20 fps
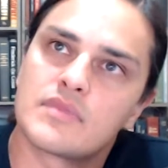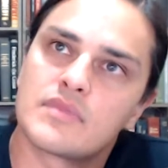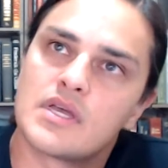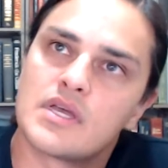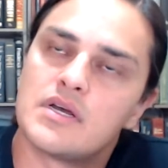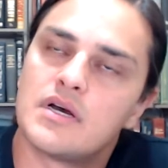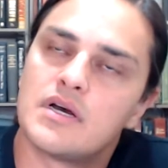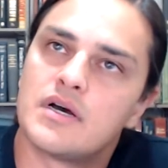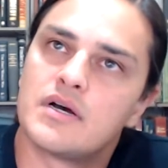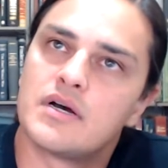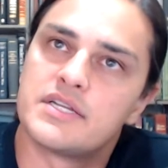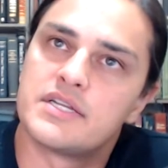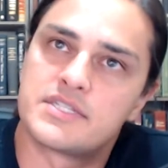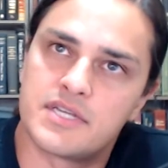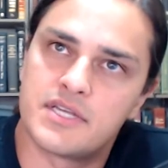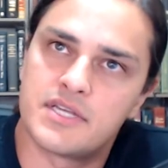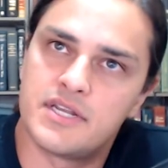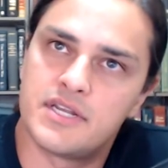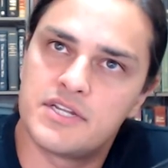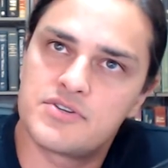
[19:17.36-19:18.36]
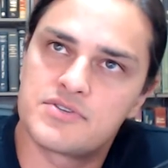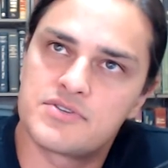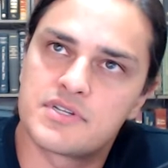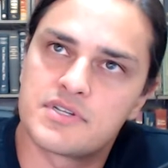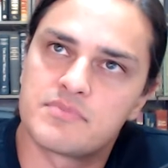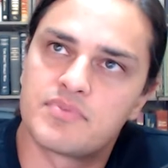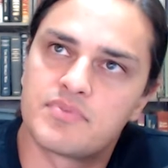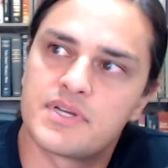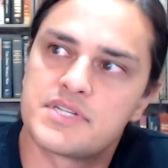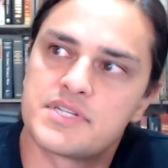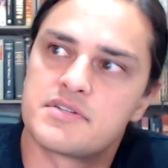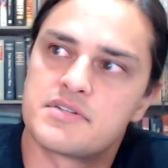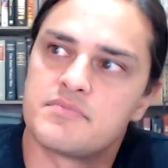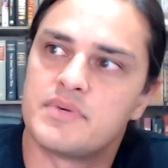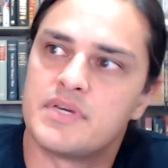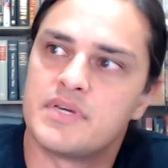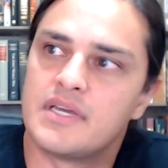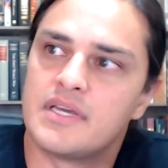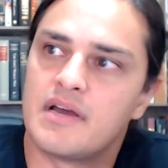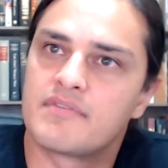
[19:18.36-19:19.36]
It's an interesting place to
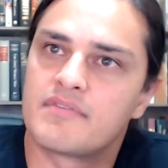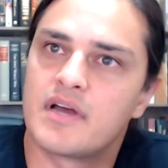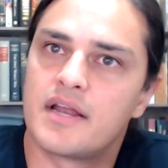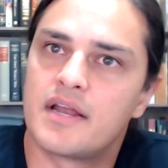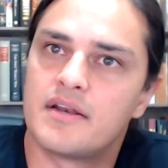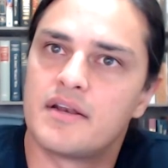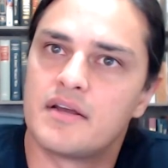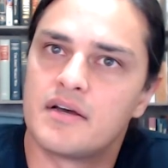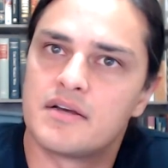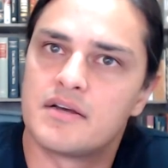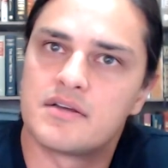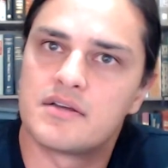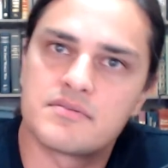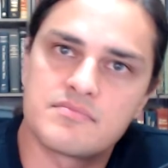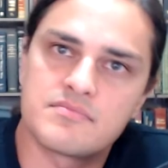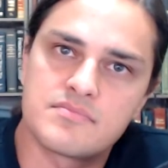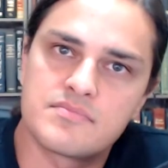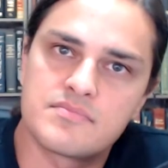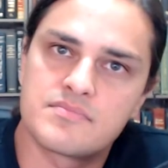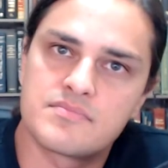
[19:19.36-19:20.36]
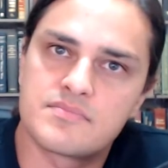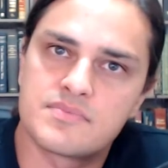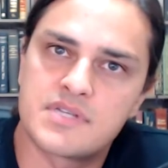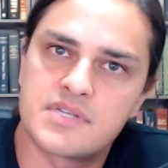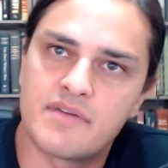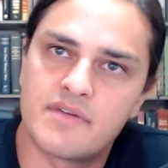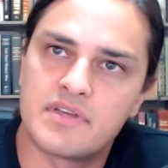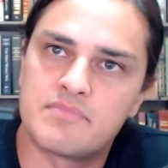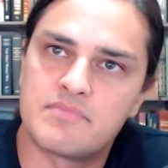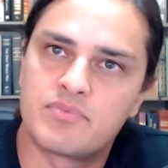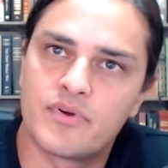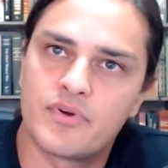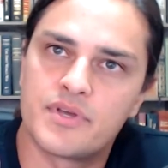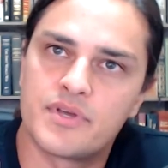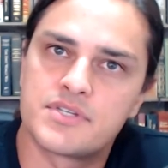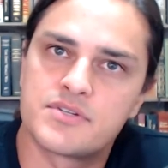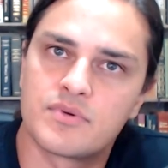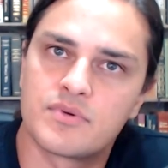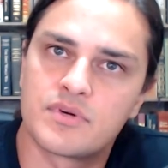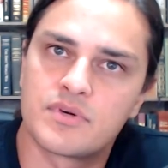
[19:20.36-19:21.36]
be. I've got 70
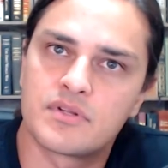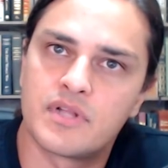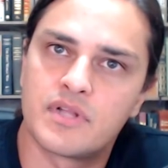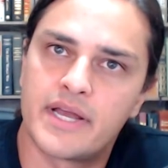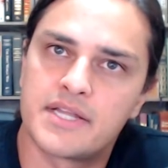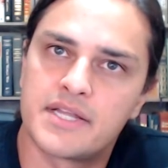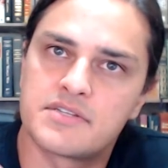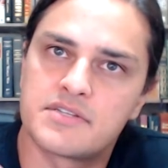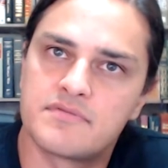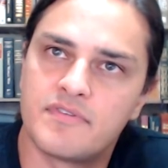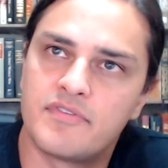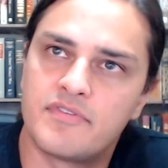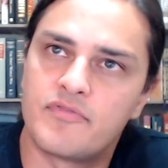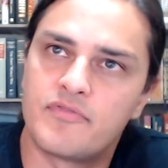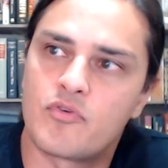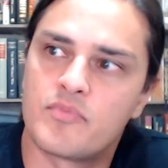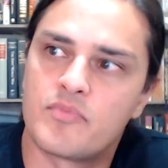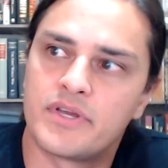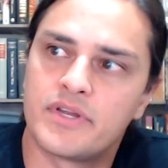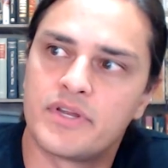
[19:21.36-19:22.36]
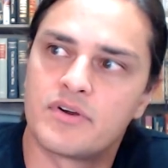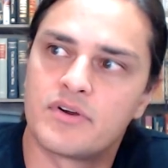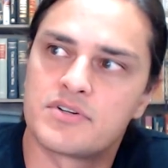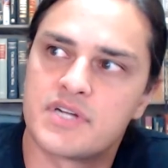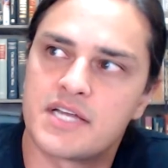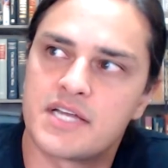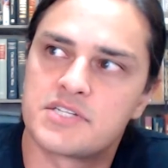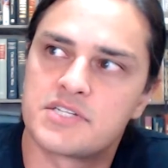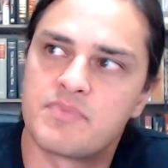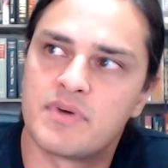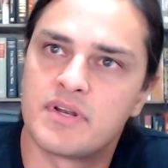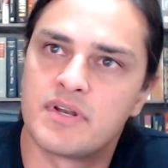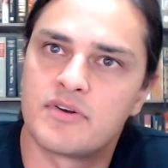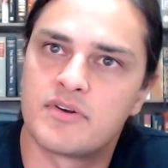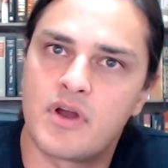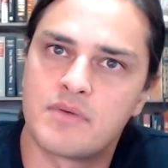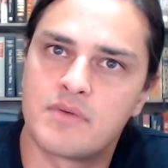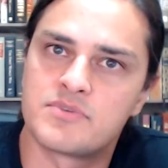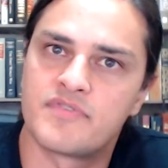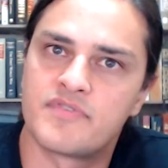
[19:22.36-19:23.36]
employees, 200 clients, $54 million in ad spend
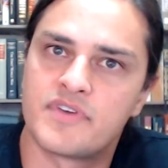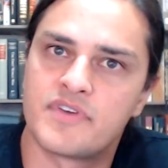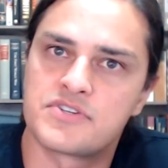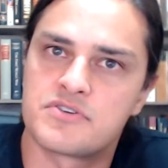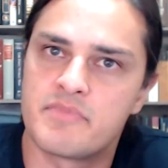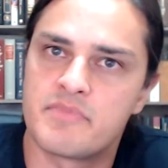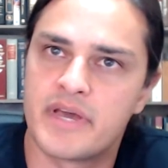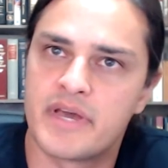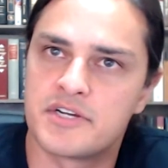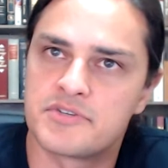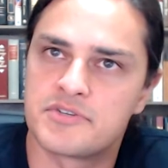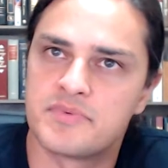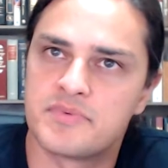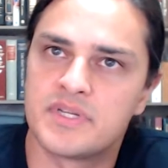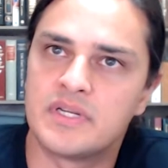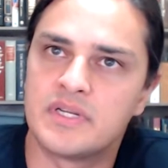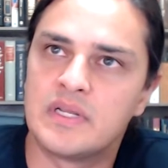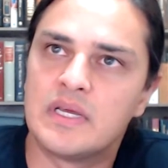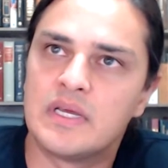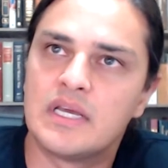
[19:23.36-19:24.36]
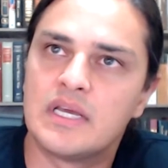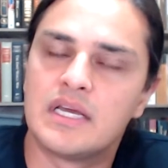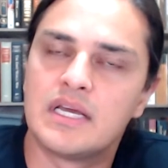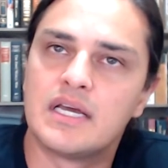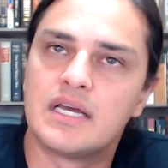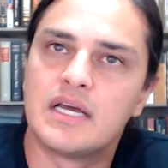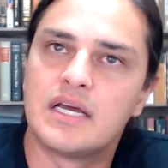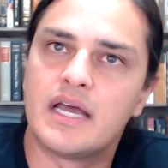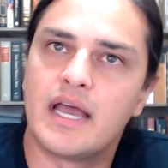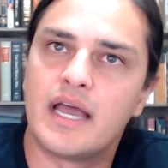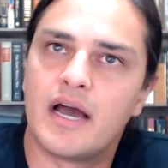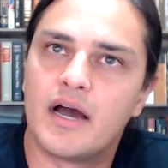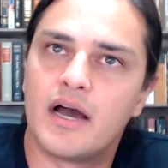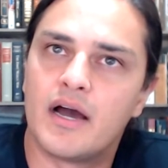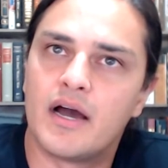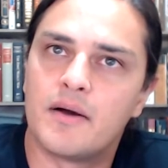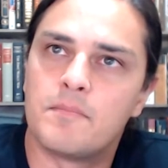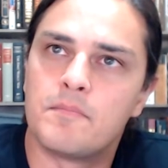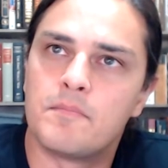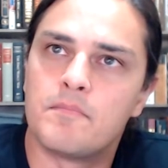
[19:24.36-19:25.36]
under observation or management.
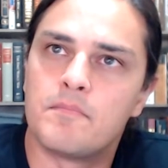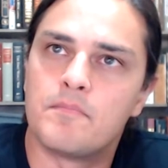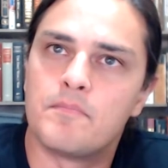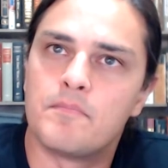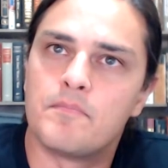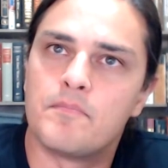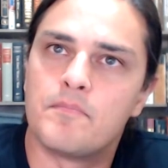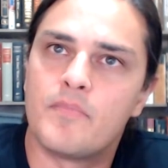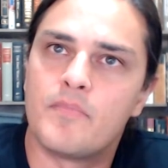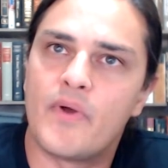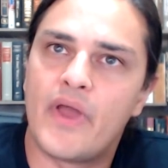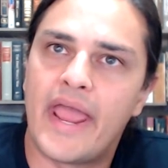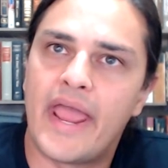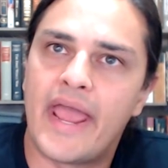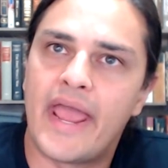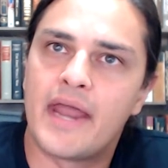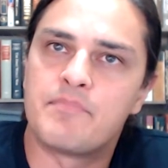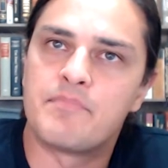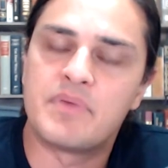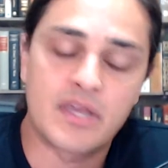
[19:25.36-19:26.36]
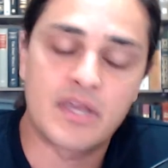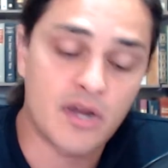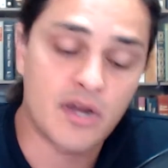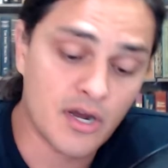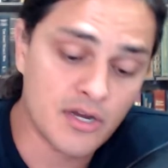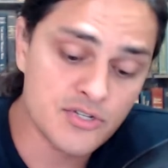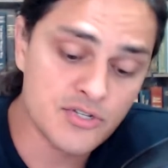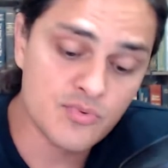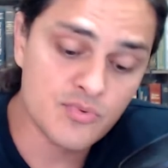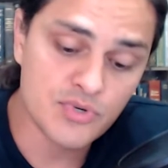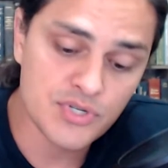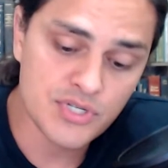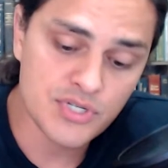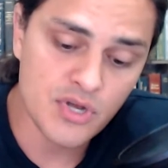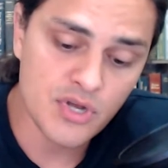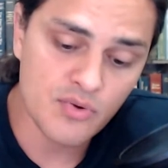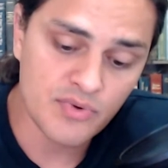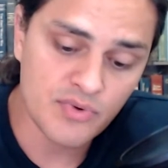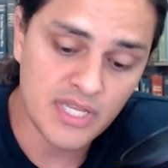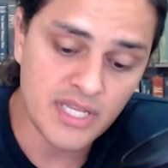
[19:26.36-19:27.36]
Um, and because we're
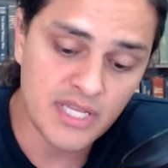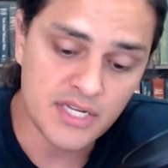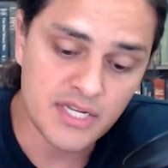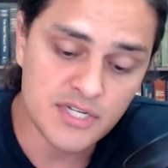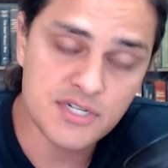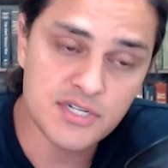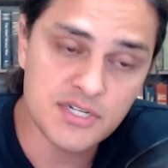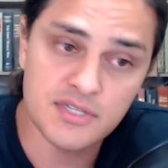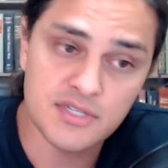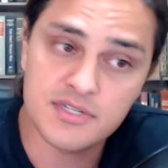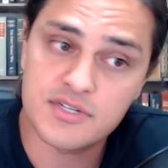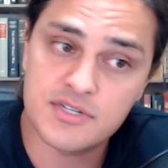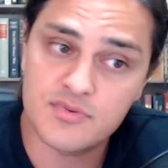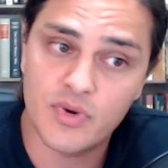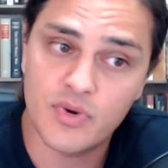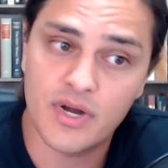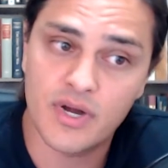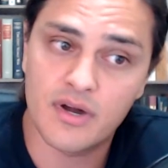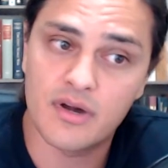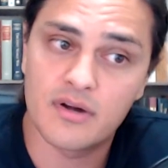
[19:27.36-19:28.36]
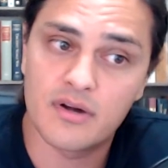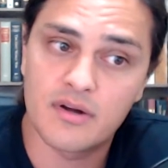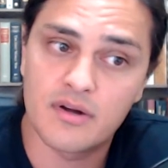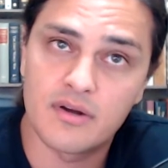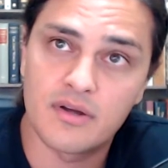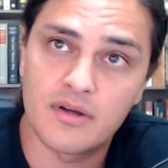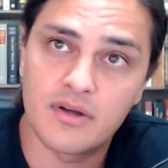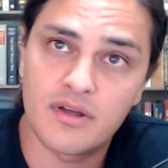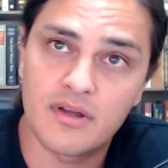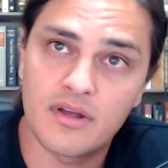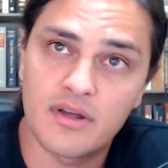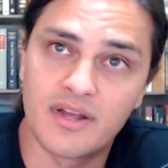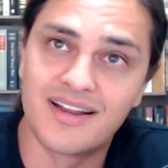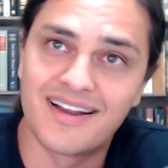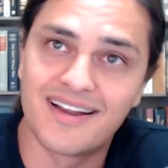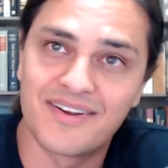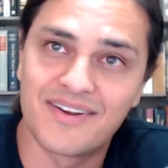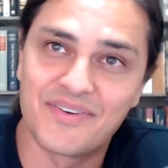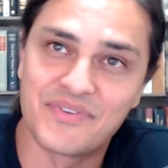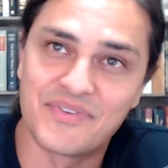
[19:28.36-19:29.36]
so niched, and this is where
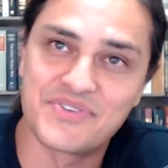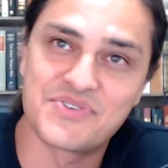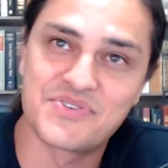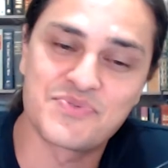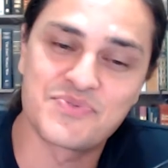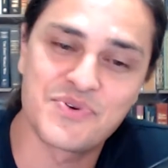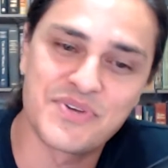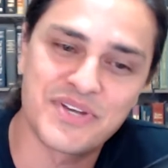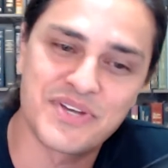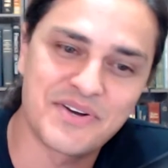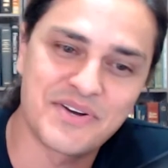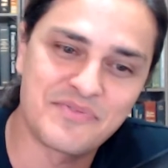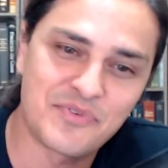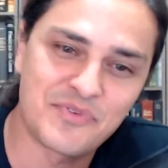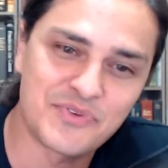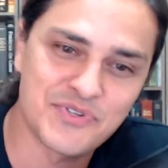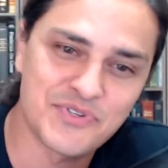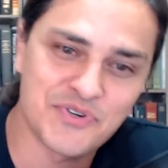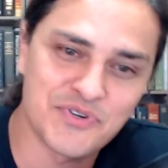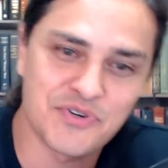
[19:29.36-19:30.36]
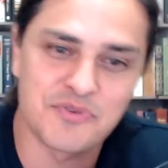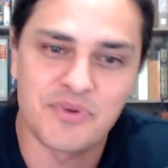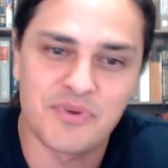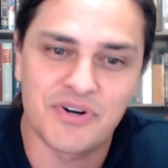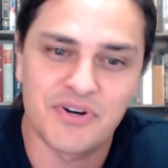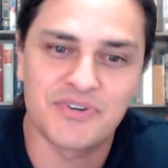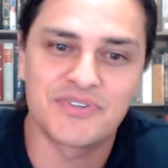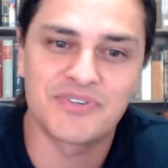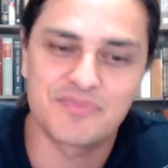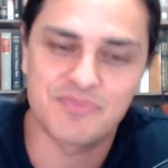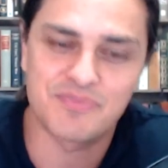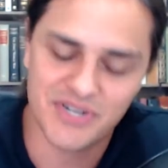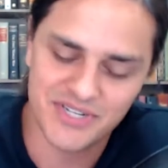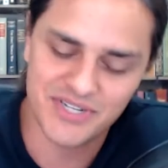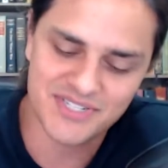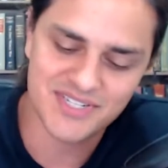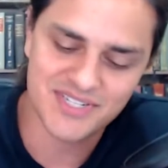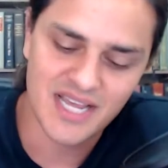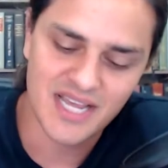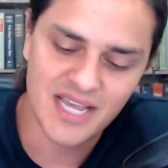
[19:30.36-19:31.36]
we come full circle,
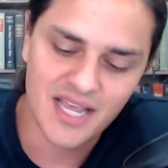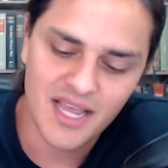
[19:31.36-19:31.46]
Marcus.